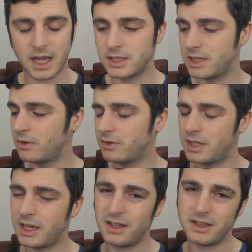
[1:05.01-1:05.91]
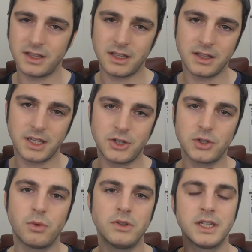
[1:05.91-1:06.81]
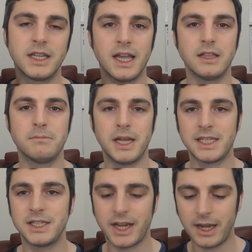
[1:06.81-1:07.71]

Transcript: and so they just want to get the message